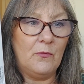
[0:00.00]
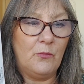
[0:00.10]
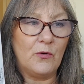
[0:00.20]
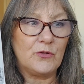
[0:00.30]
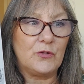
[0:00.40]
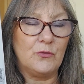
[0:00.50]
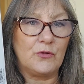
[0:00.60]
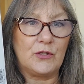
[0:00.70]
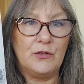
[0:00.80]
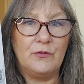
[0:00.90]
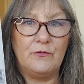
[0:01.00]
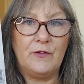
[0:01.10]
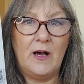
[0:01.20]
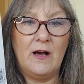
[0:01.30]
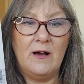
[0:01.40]
What sort of
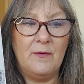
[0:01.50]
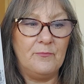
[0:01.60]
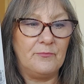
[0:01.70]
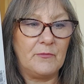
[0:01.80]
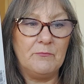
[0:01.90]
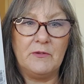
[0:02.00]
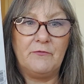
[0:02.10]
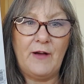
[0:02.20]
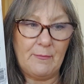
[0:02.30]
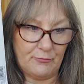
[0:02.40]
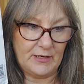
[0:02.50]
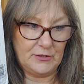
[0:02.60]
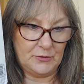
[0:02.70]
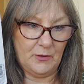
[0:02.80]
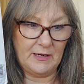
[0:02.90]

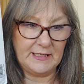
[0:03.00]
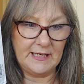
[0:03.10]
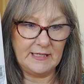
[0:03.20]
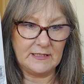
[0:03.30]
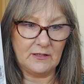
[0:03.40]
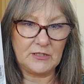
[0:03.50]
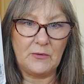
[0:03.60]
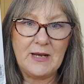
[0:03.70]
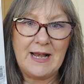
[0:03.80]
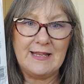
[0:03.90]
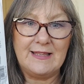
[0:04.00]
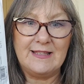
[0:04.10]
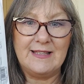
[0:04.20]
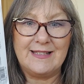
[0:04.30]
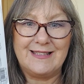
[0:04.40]
fabric do I need? I don't want
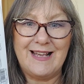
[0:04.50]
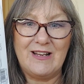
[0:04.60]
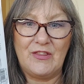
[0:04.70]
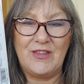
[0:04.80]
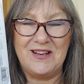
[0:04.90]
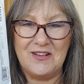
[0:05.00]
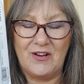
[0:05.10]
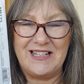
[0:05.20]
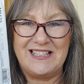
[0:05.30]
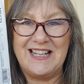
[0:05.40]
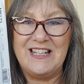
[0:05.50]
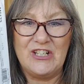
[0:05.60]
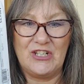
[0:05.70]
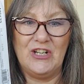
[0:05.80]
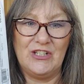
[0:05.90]
anything that's dead thin like
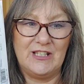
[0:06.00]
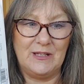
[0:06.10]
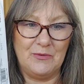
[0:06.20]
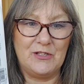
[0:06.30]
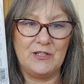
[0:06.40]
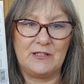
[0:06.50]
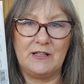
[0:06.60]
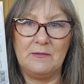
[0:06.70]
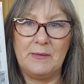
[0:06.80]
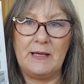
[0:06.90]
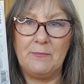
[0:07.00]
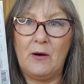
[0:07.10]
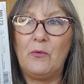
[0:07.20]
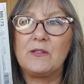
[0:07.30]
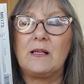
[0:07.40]
t-shirty, which is going to be, but I
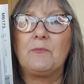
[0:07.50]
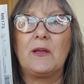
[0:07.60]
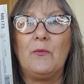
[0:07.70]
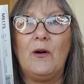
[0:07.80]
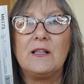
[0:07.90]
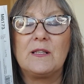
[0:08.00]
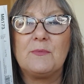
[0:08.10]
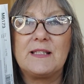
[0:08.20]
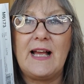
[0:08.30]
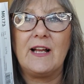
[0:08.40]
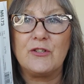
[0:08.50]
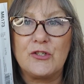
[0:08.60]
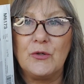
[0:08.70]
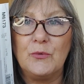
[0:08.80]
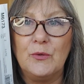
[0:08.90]
want something quite
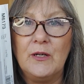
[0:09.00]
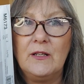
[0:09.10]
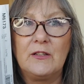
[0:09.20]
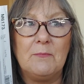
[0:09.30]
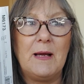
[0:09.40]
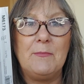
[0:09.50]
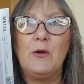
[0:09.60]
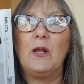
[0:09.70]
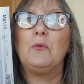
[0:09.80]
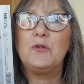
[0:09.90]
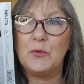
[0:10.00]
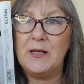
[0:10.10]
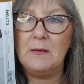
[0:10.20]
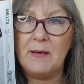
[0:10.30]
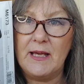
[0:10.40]
substantial that maybe will hold you in
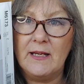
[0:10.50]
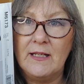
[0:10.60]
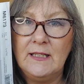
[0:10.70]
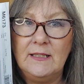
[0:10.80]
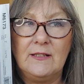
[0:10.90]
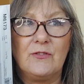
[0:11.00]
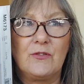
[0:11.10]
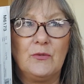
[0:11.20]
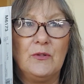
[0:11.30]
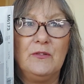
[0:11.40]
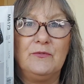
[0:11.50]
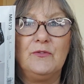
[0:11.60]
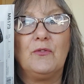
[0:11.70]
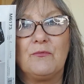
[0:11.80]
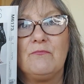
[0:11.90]
a bit and sort of
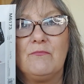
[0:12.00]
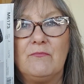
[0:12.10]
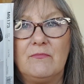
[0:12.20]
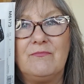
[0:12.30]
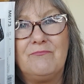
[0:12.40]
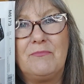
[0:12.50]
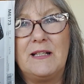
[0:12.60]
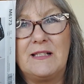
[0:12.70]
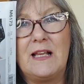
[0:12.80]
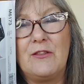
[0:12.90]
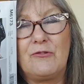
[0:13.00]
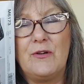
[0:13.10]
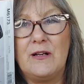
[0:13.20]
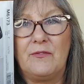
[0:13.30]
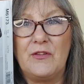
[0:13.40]
not be see-through
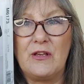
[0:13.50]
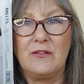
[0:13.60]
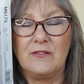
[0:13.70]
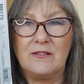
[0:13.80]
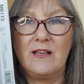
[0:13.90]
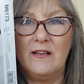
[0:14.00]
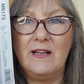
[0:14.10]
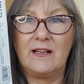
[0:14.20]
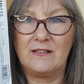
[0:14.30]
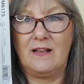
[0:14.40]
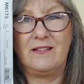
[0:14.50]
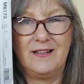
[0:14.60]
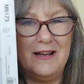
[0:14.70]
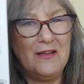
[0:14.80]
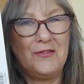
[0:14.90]
enough that you can see your knickers
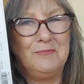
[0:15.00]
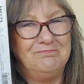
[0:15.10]
underneath.